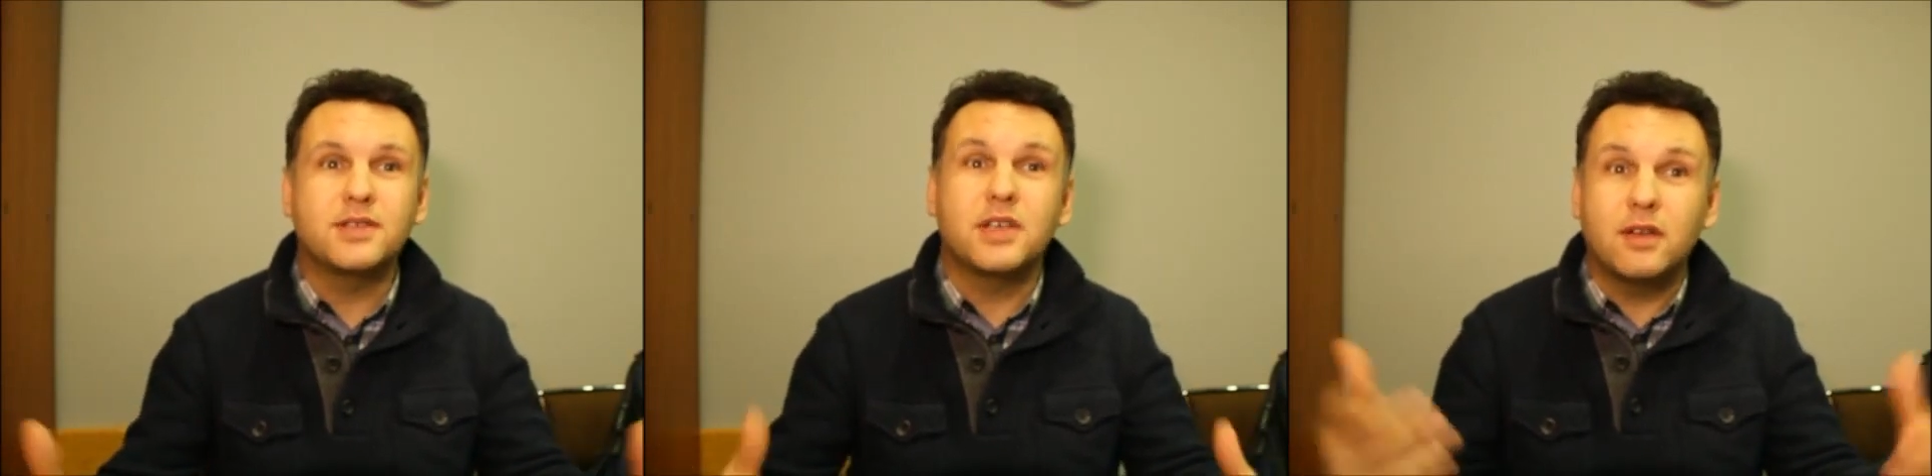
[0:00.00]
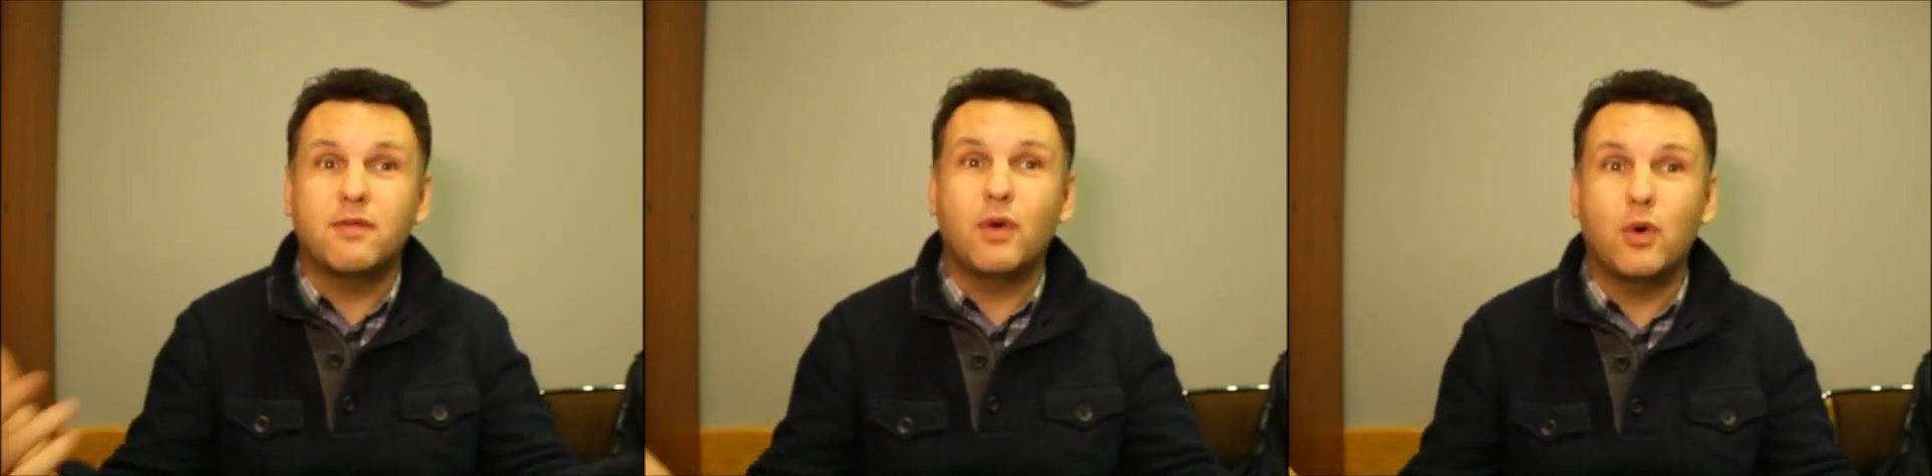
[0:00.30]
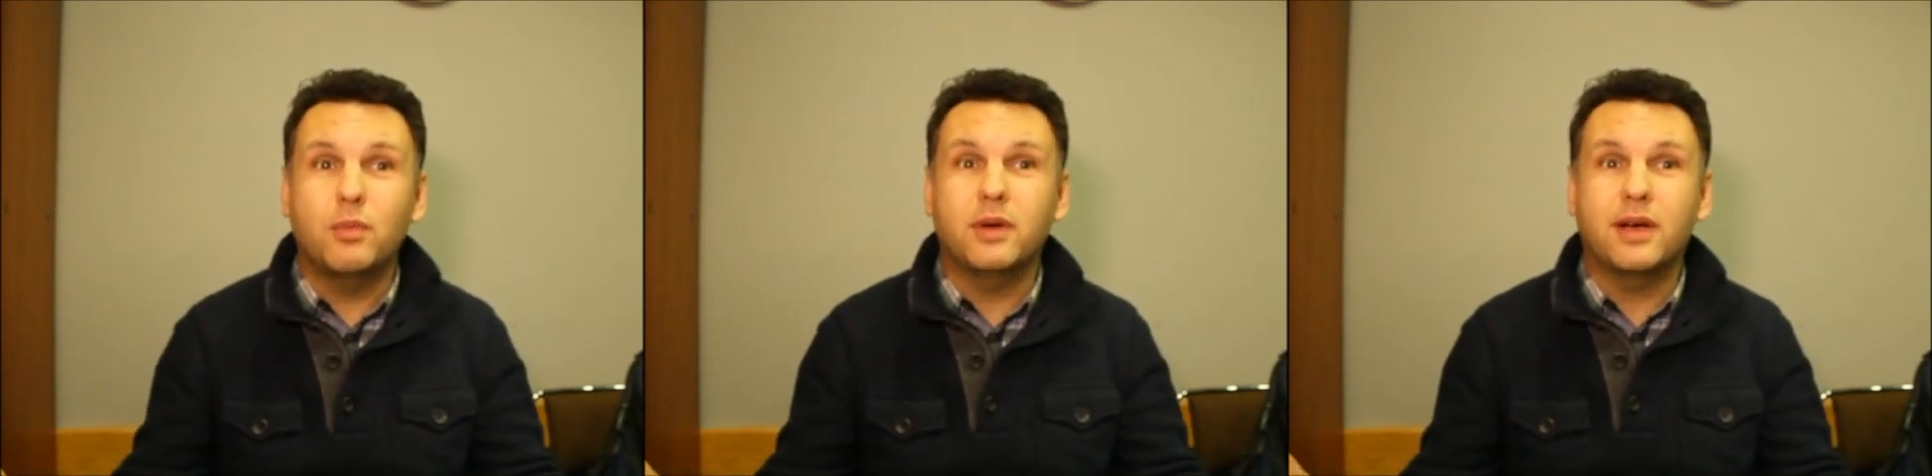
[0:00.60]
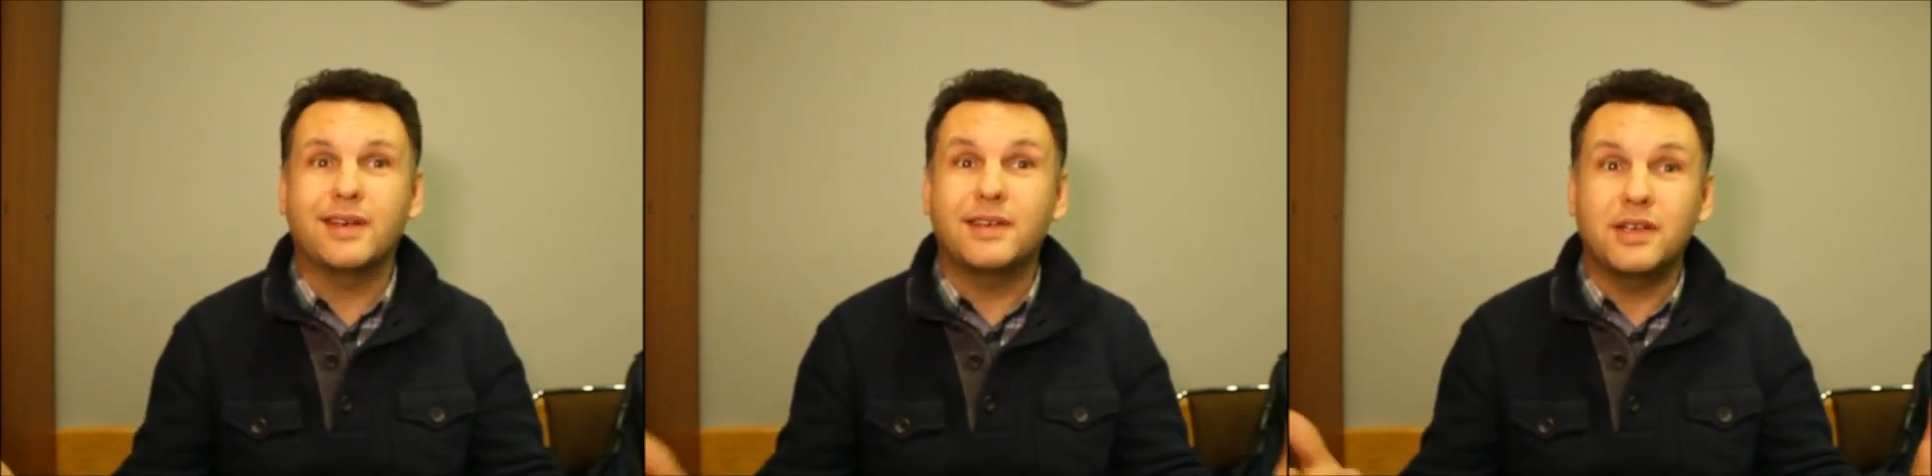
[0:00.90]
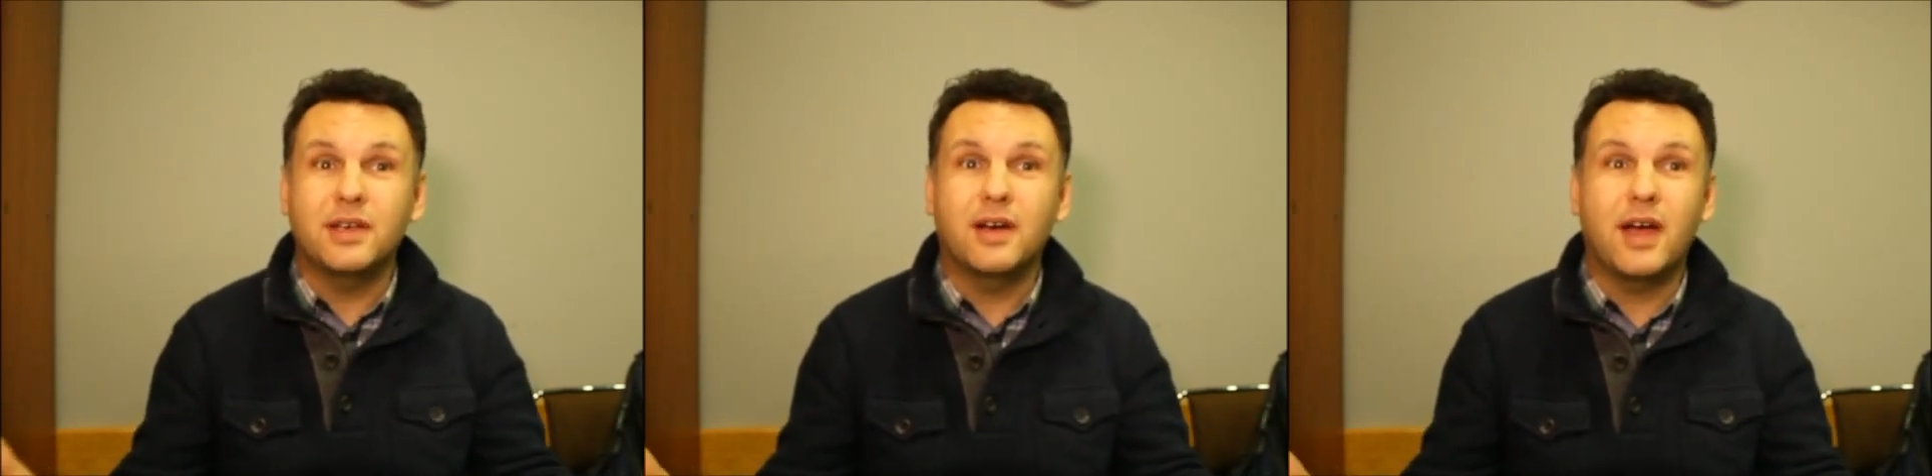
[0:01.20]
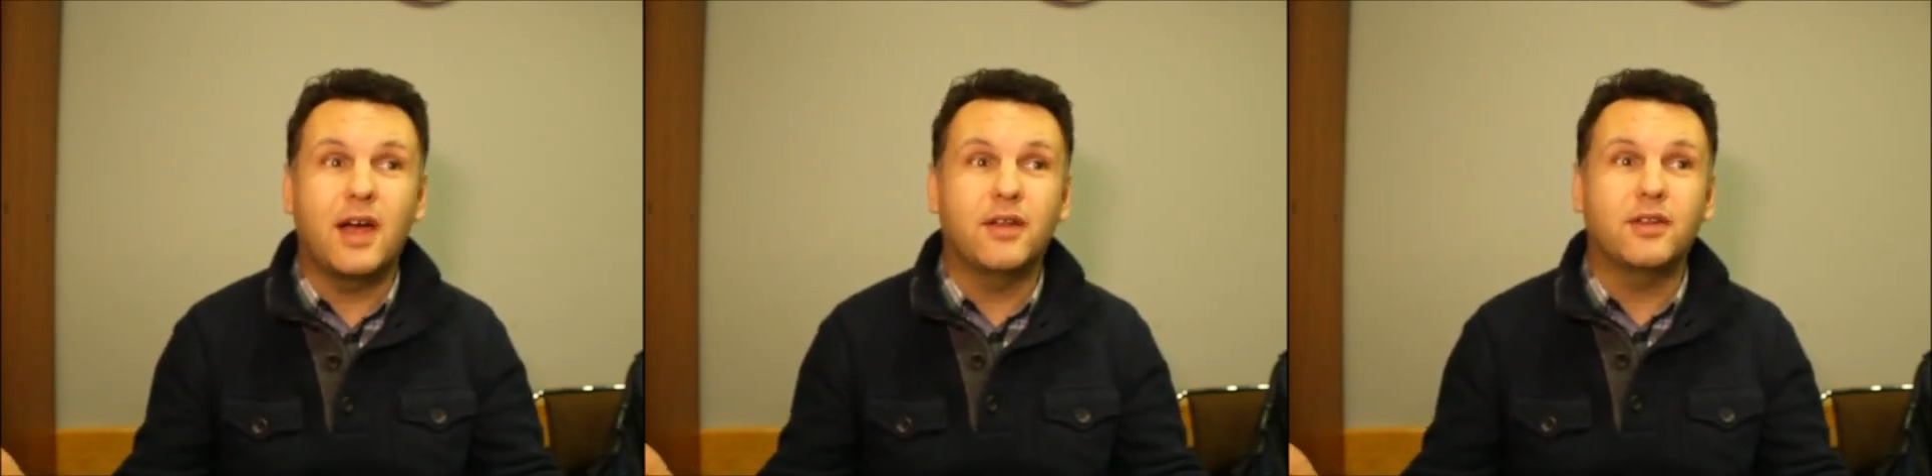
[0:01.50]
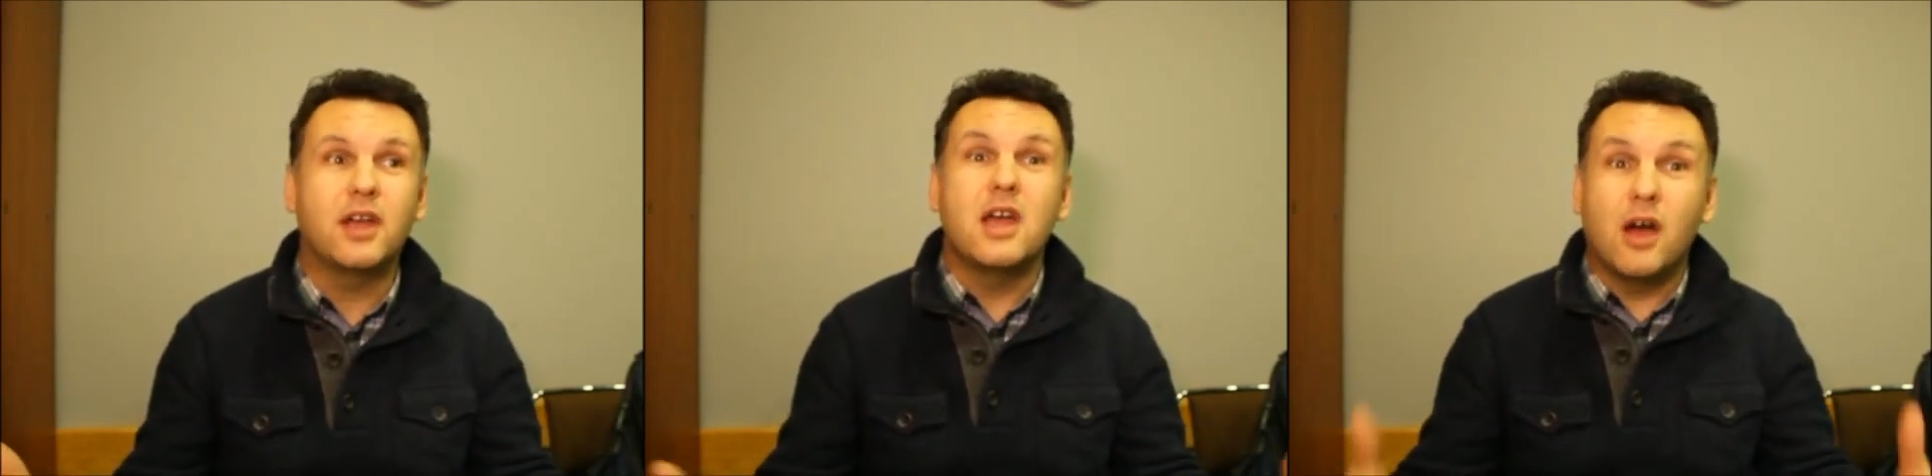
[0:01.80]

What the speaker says: xenophobia here, and